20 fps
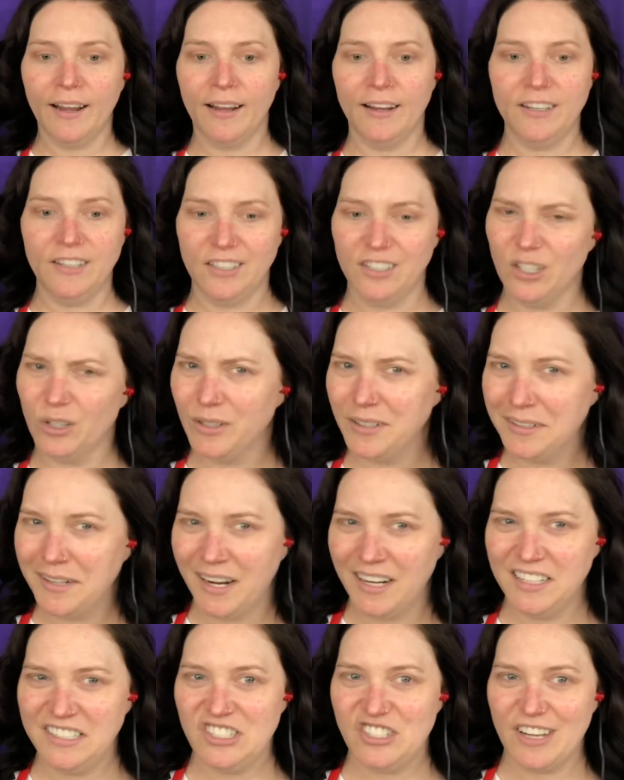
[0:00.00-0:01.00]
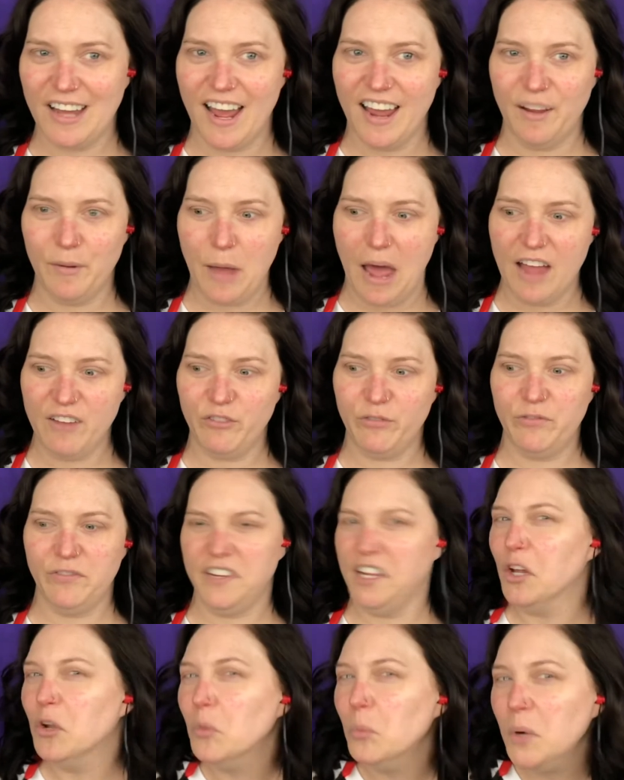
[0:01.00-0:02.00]
You know what? I
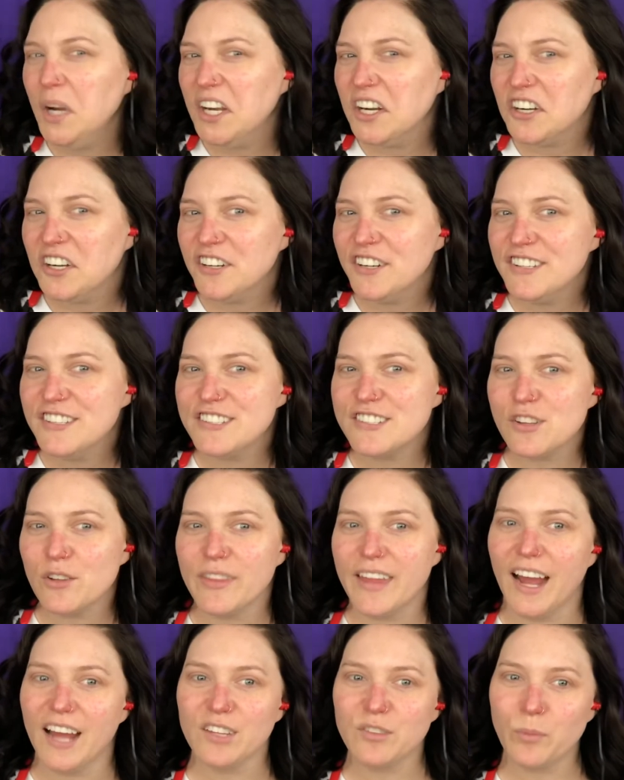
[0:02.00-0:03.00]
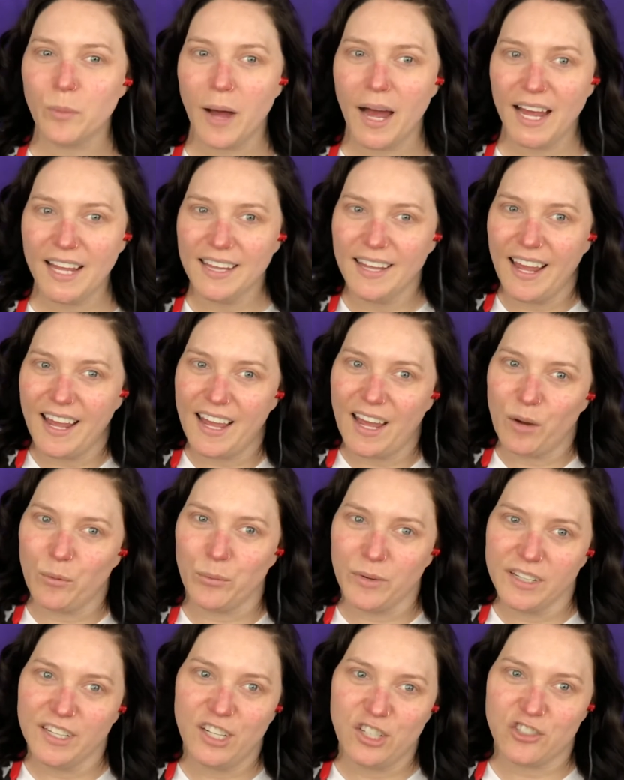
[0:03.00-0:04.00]
feel weird, so that's why, like, I
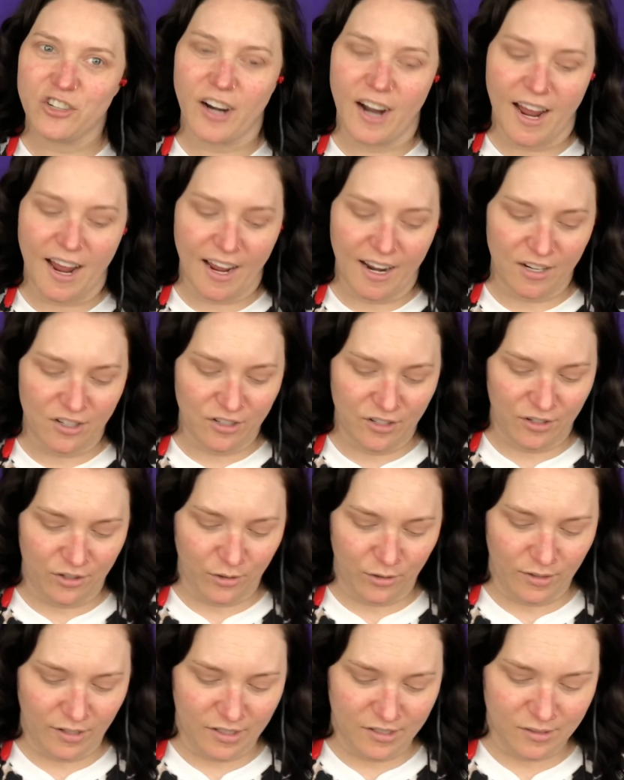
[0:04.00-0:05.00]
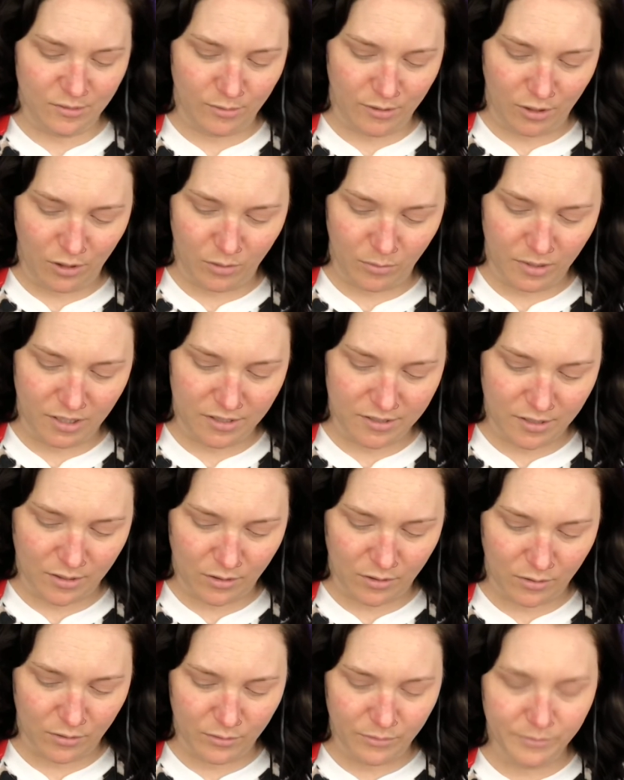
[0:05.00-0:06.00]
really try to do this when nobody's
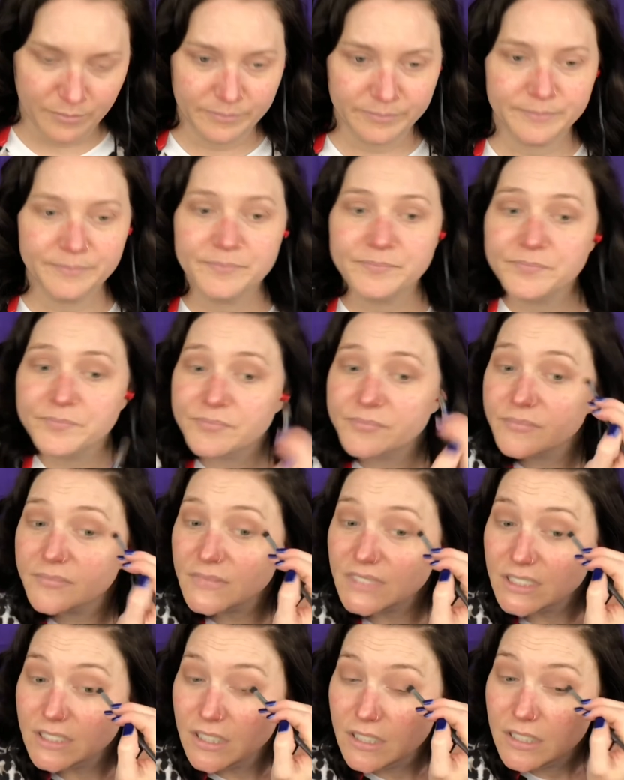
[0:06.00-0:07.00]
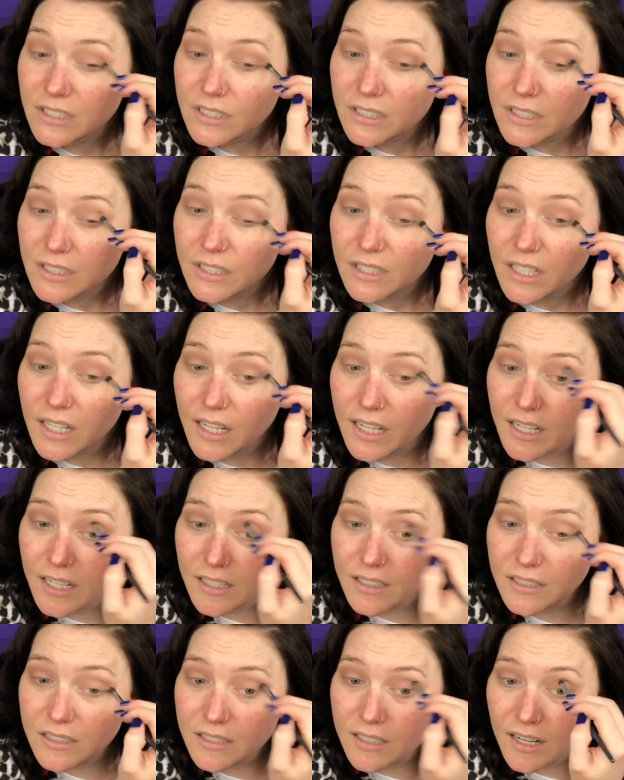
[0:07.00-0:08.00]
home.
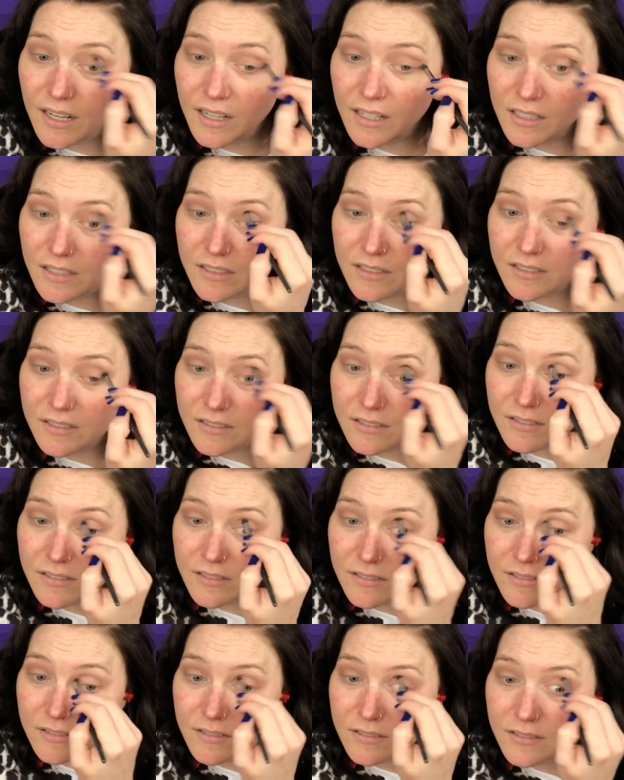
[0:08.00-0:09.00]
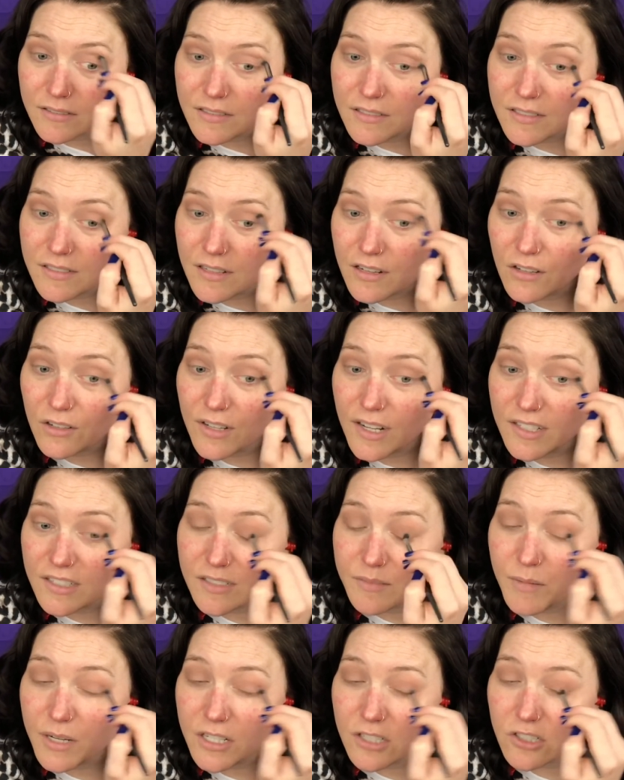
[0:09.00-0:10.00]
And, yeah. So,
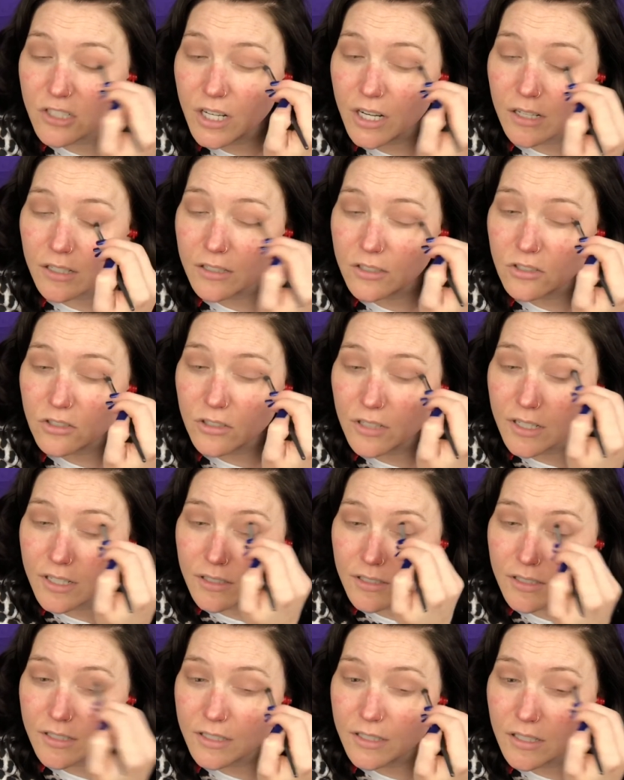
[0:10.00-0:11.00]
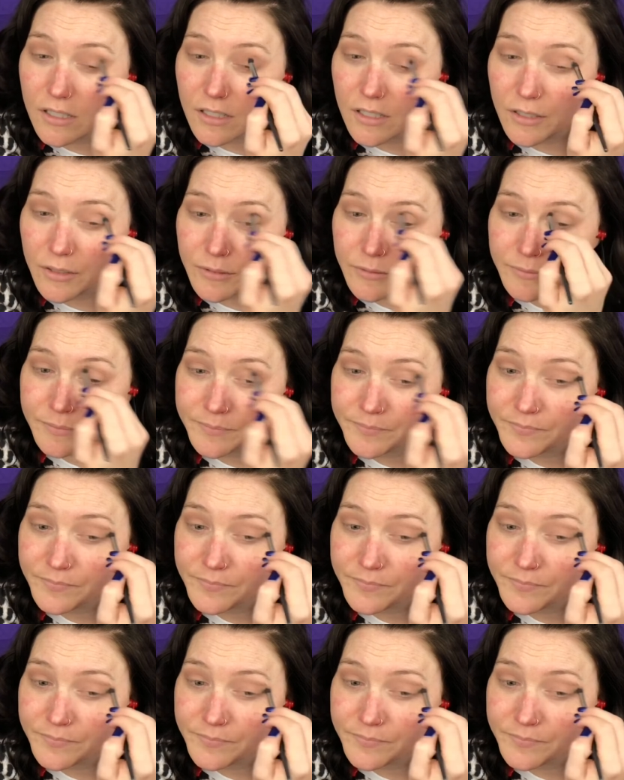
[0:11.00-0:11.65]
that's been a challenge lately, you know?